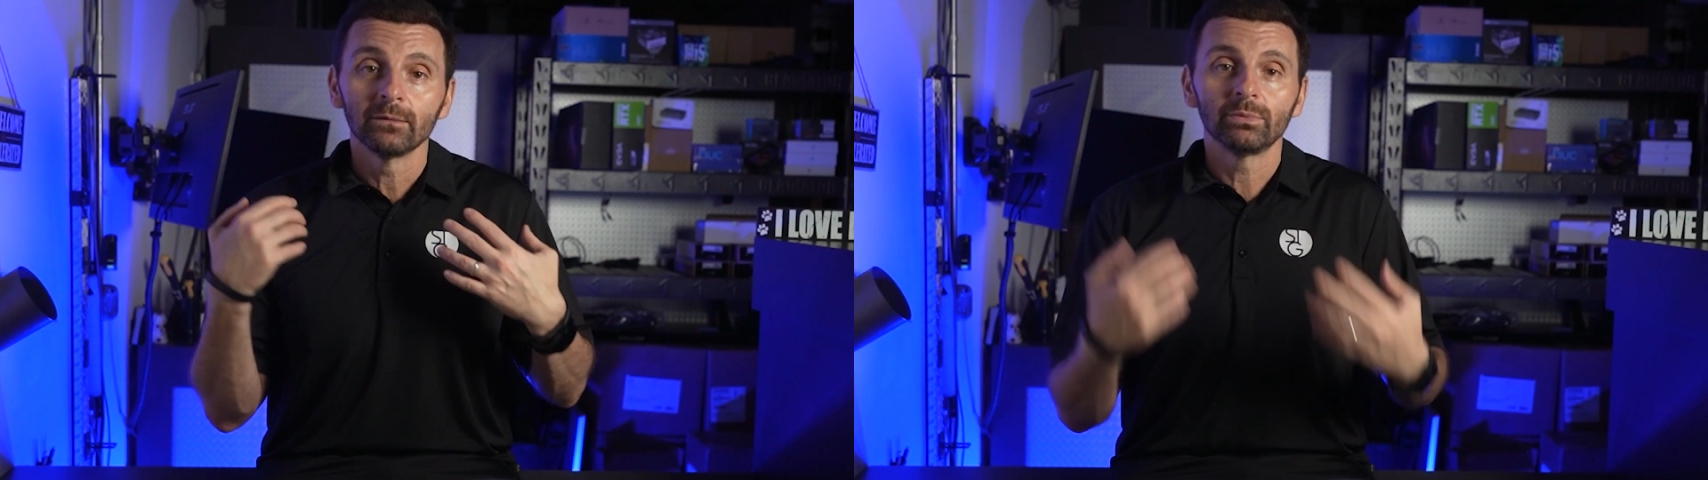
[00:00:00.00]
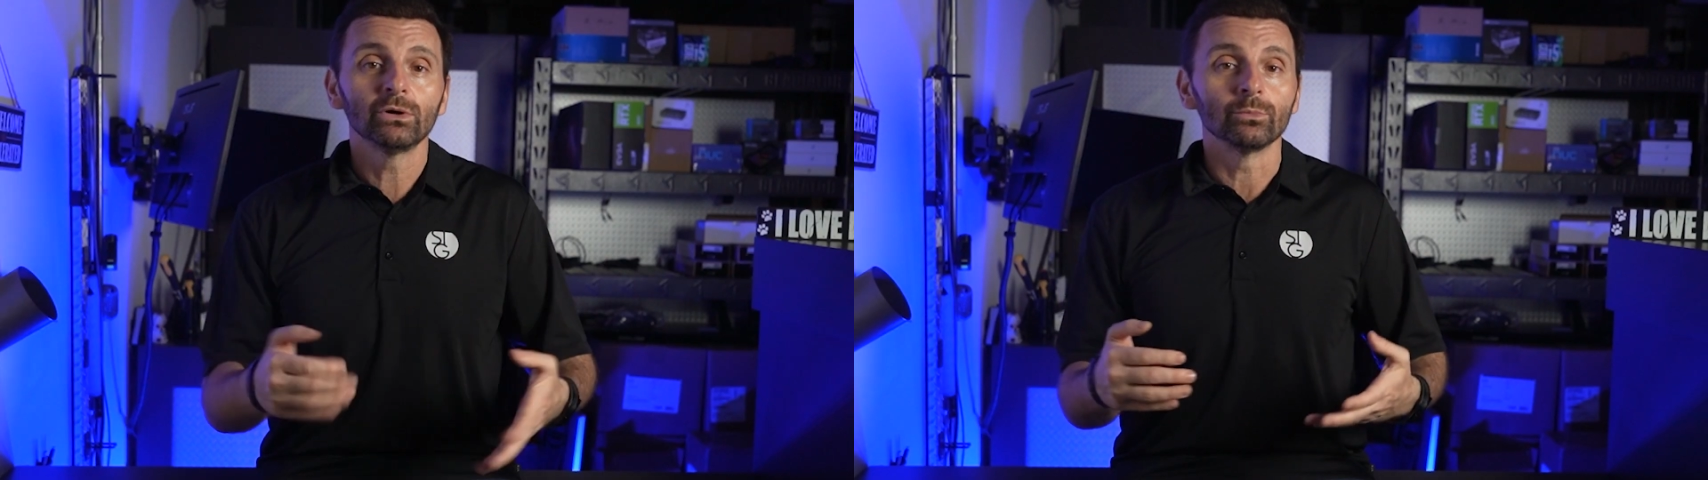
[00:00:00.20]

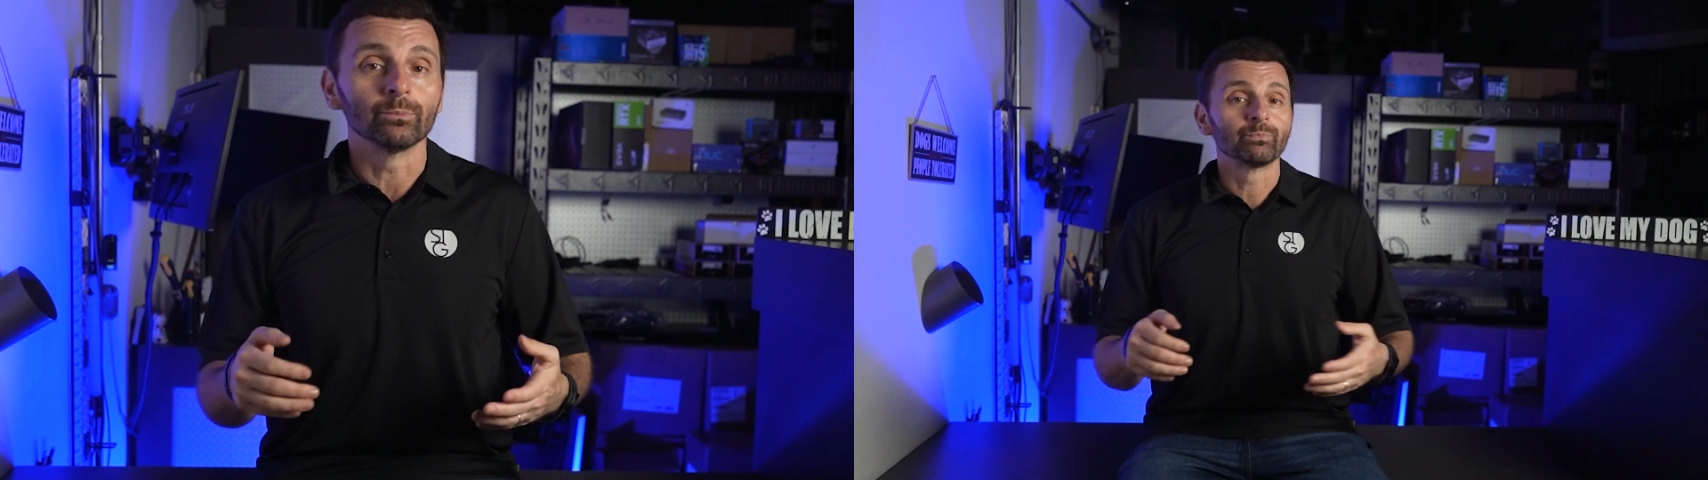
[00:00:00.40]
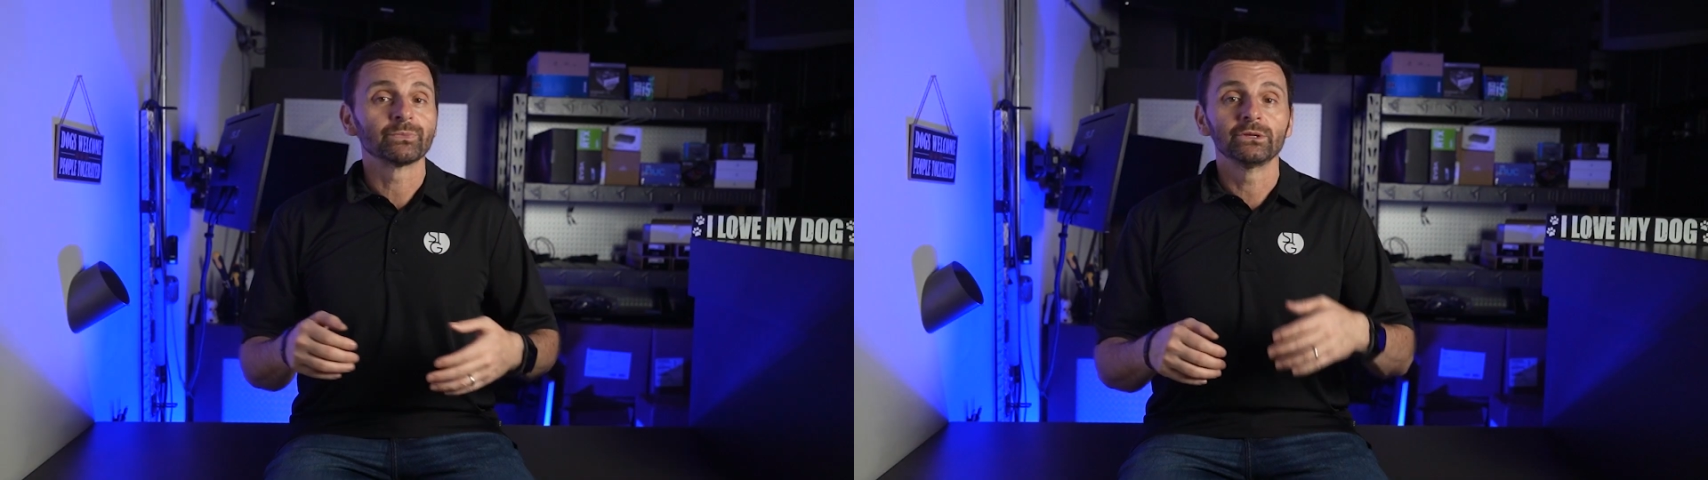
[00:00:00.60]

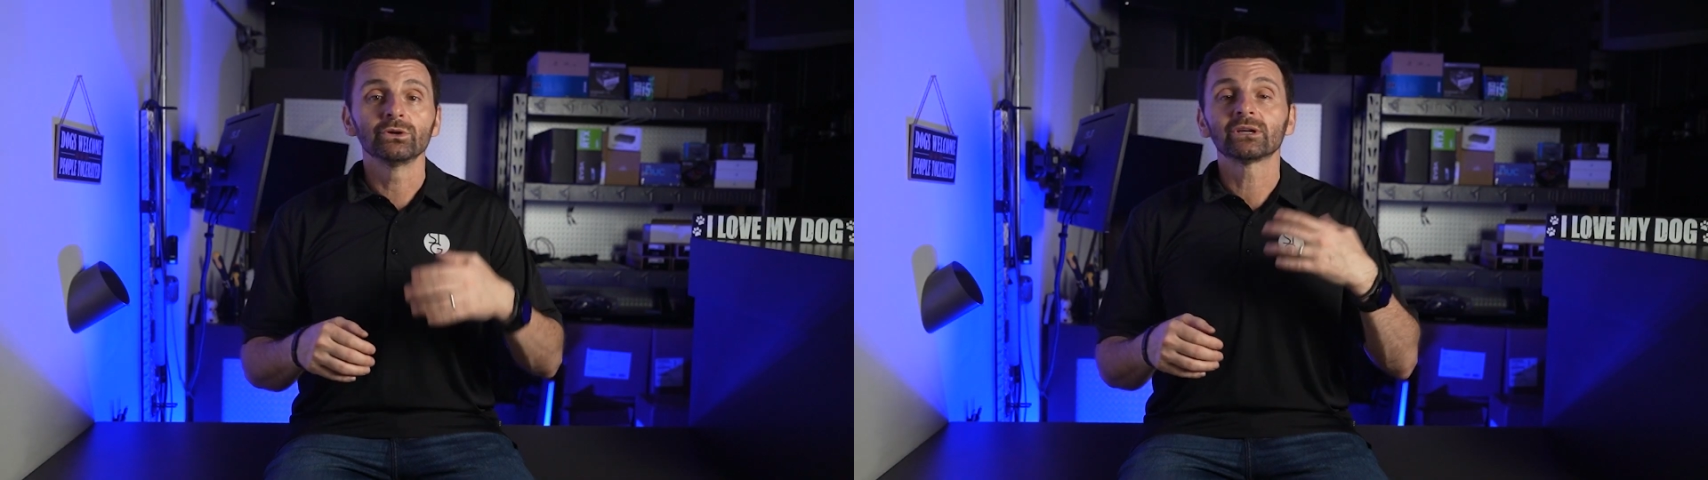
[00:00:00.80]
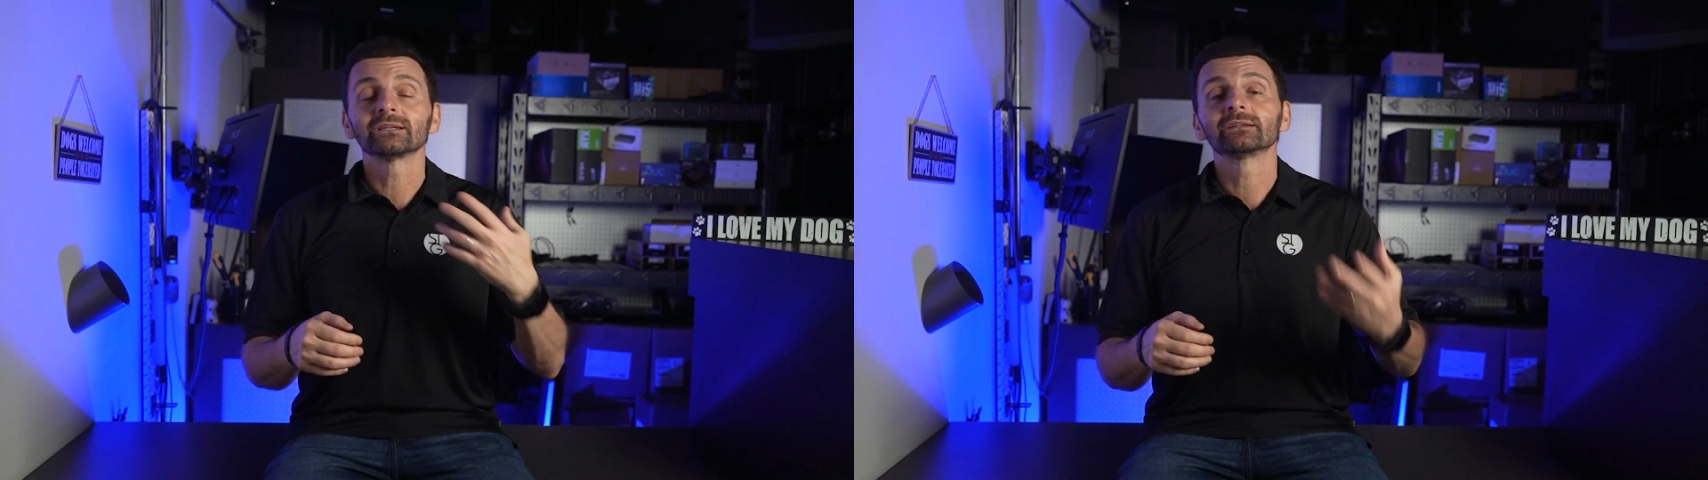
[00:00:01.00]
boom,
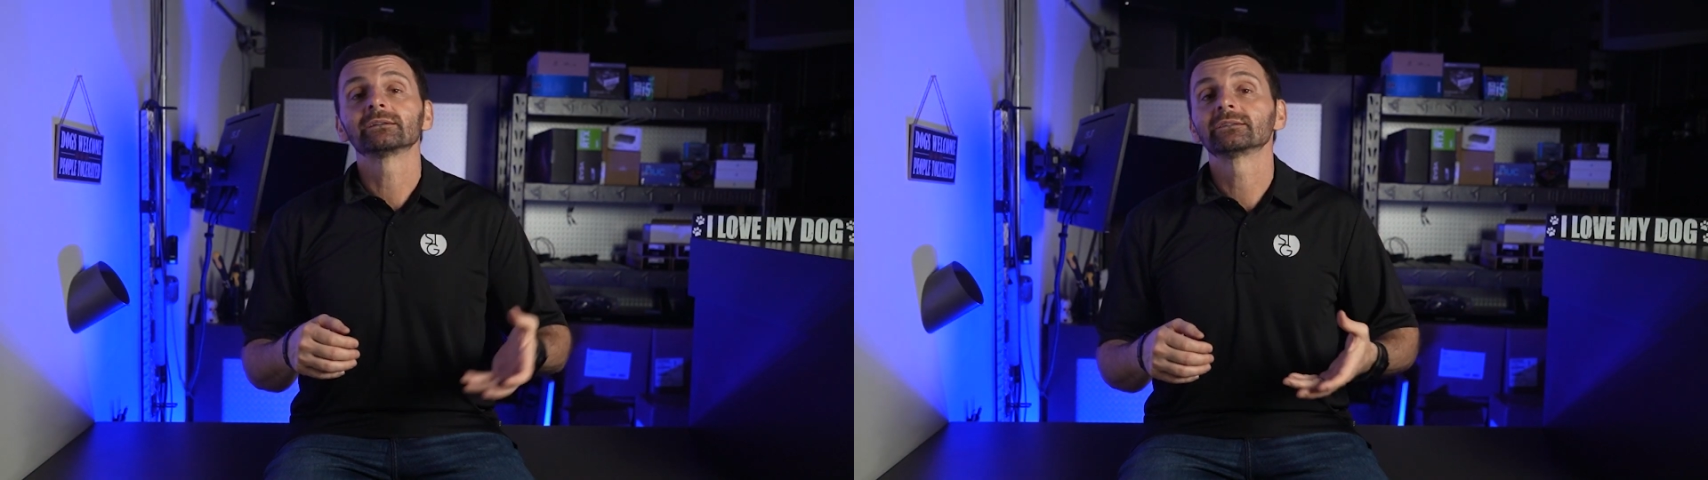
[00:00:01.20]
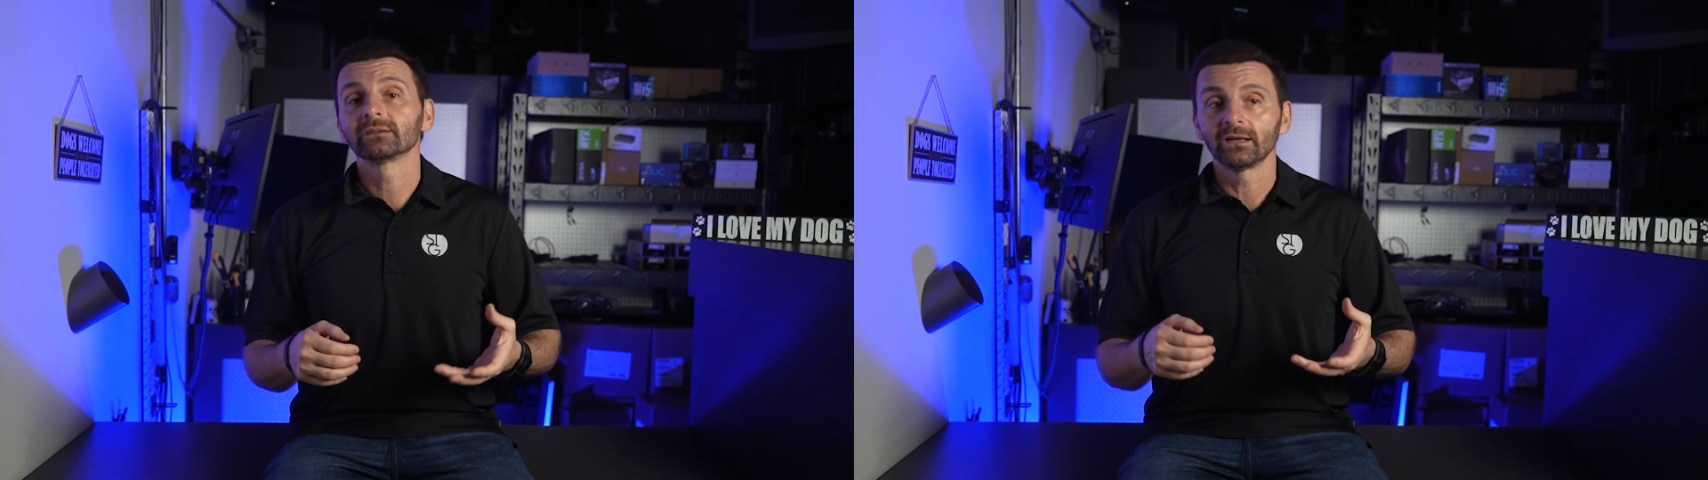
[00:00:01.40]
you can